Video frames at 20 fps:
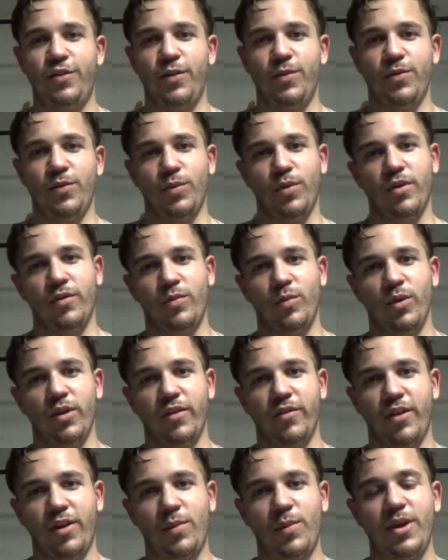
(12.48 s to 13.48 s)
this is Will from Will
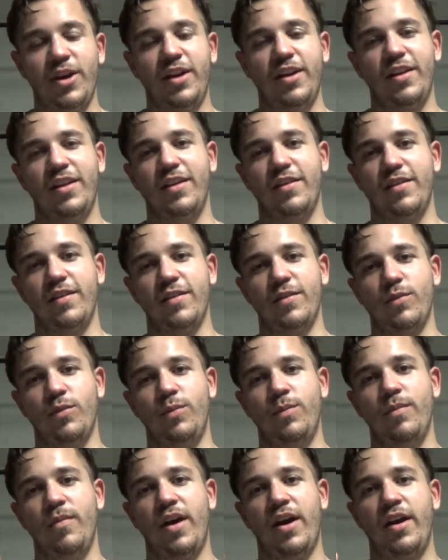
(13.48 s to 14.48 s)
Development, and this is
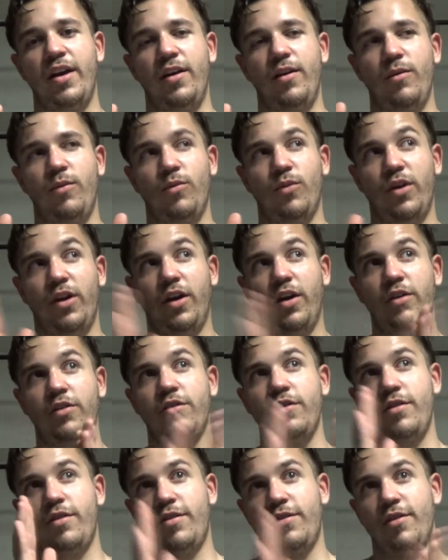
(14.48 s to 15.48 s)
my
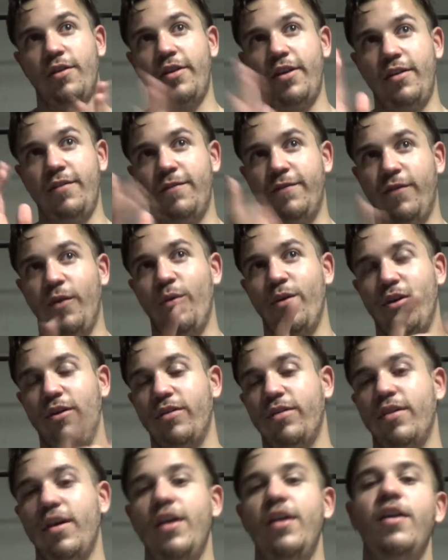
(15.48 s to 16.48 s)
134th
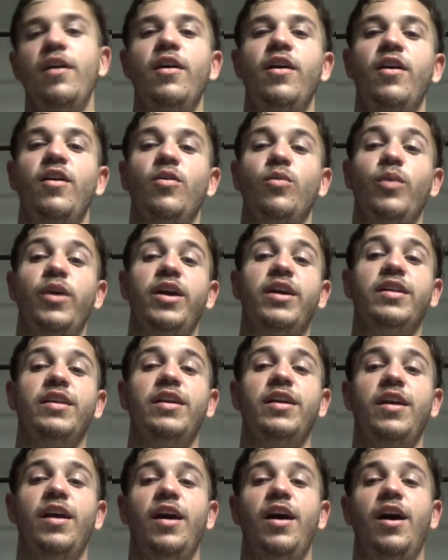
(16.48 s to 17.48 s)

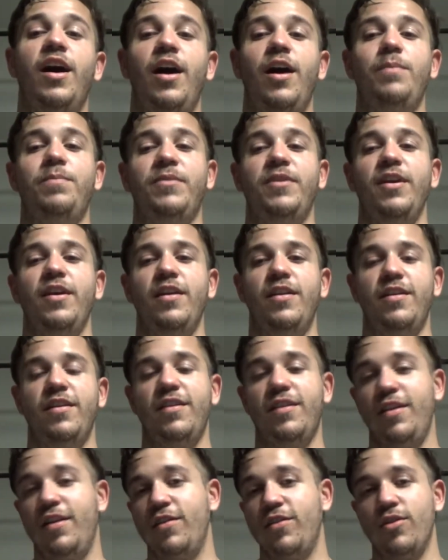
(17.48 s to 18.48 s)
weekly update.
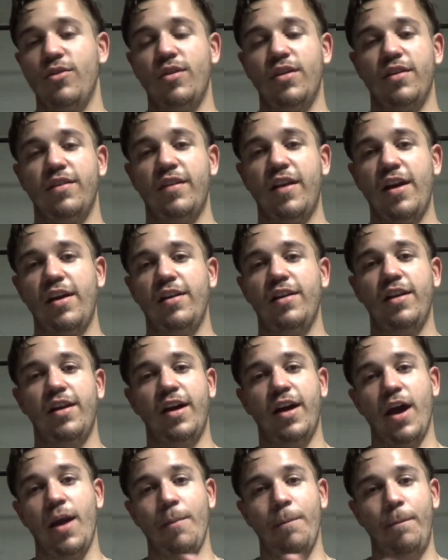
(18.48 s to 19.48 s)
As you can tell,
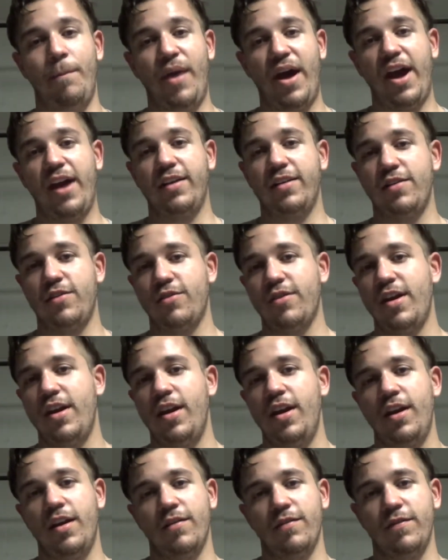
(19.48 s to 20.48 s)
I am back to
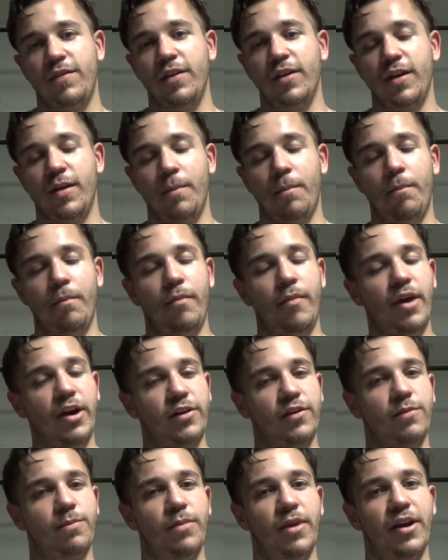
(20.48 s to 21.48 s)
training and feeling
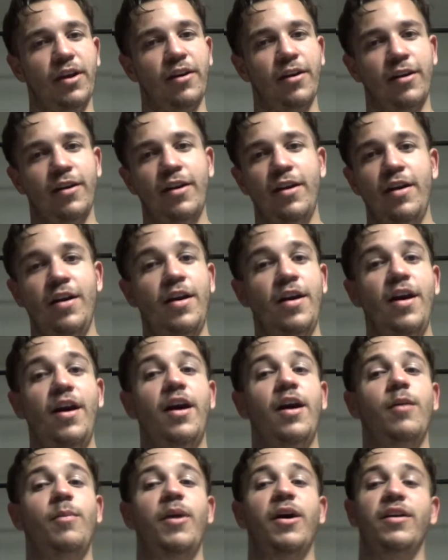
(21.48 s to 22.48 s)
much better
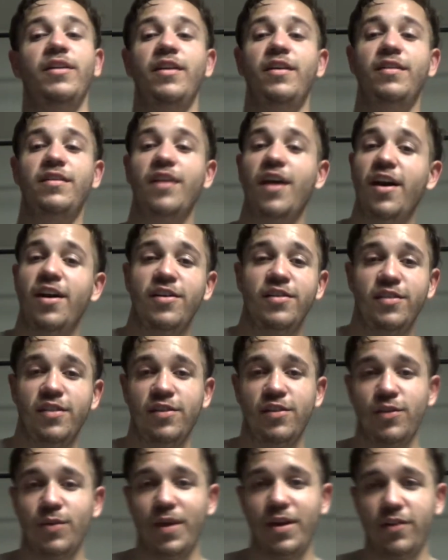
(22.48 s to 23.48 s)
about the entire
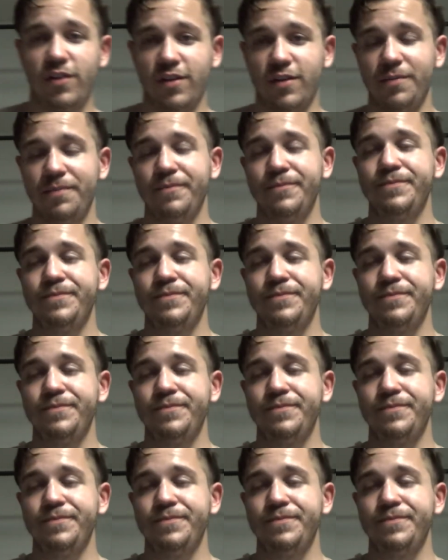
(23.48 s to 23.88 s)
situation.